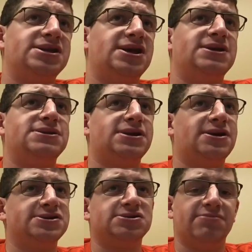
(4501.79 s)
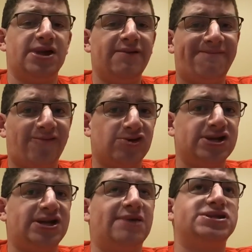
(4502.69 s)
in the first half, not in the
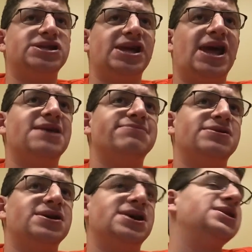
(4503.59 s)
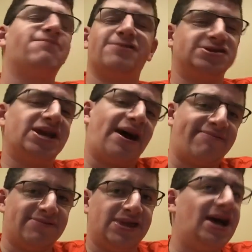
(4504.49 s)
game. 24-9.
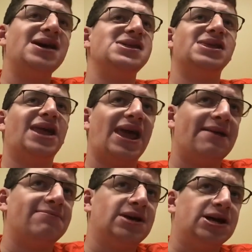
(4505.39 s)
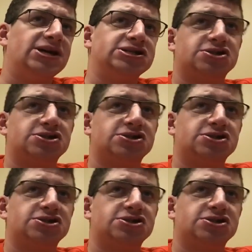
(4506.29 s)
Second quarter.